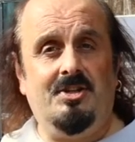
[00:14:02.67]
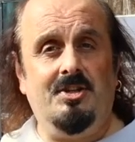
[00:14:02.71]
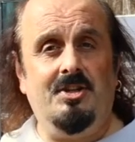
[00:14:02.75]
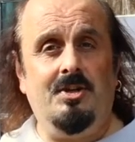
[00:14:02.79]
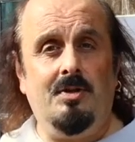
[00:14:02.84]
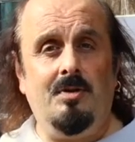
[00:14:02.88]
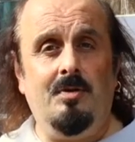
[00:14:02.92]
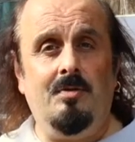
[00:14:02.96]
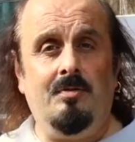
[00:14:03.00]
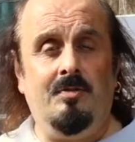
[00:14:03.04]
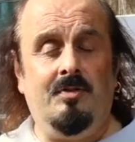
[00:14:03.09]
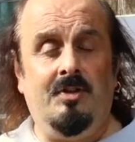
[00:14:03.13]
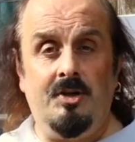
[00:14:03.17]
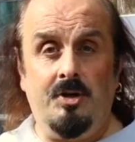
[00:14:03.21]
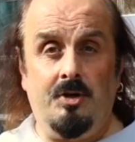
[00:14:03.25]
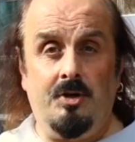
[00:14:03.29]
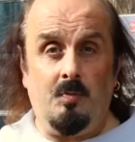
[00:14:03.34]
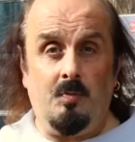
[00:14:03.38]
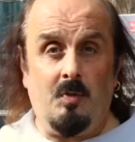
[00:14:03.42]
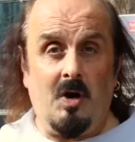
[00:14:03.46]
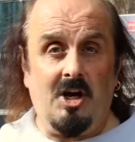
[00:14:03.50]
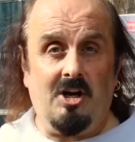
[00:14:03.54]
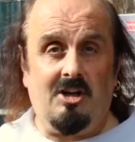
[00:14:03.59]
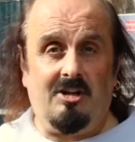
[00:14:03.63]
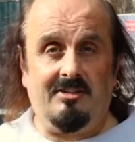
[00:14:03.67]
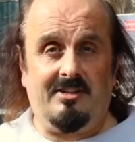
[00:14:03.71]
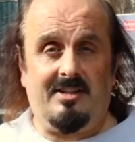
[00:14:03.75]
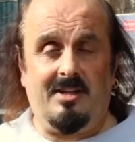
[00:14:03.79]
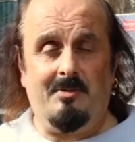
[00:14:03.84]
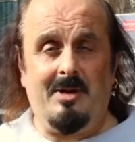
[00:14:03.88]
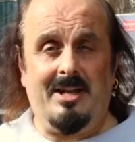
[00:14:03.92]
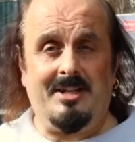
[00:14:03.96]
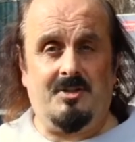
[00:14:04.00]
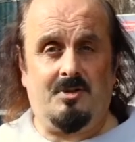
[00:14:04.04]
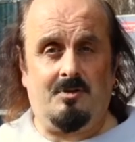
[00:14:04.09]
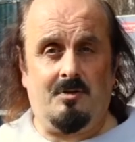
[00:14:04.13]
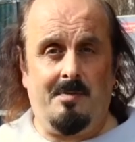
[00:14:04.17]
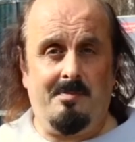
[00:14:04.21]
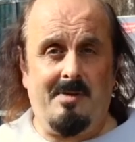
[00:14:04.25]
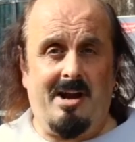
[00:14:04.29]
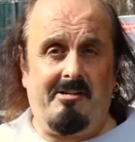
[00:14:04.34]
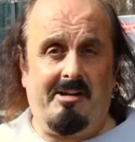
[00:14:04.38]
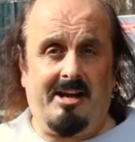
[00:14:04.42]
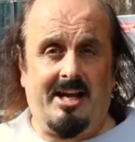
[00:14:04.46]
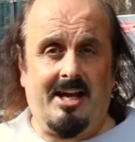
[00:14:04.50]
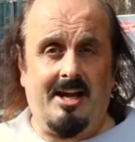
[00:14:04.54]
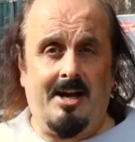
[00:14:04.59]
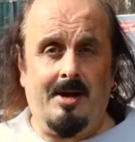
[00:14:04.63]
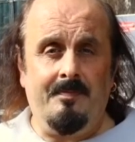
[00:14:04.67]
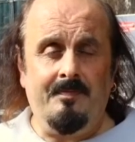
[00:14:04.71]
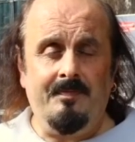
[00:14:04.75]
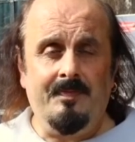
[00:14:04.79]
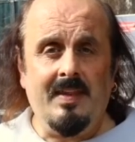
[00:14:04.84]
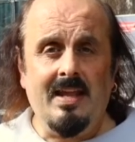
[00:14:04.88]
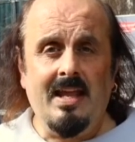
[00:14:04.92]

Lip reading: to the World. He went to America.